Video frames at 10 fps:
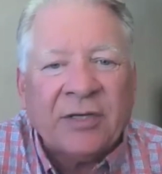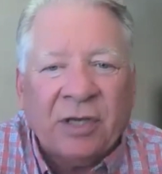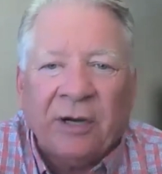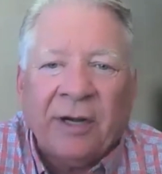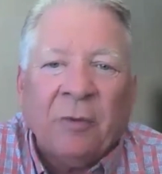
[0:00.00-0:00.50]

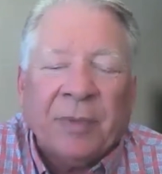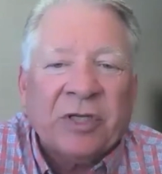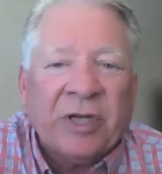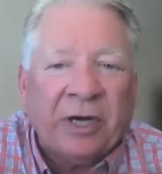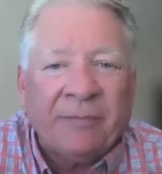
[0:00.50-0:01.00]
start out by
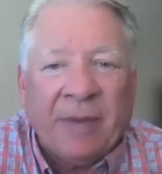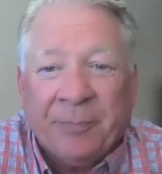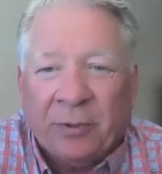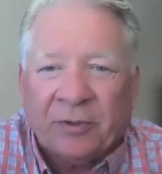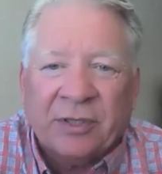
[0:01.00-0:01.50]
sharing
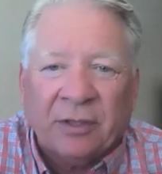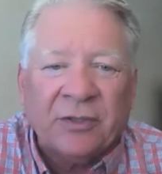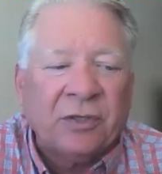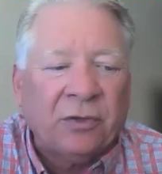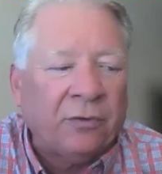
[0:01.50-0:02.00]
my
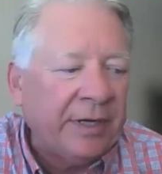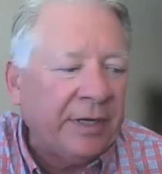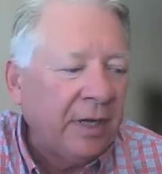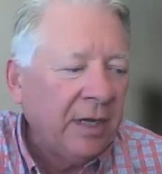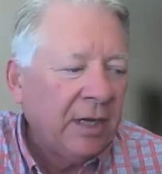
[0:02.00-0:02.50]
personal
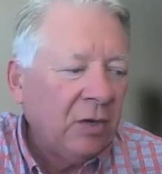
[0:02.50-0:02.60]
story.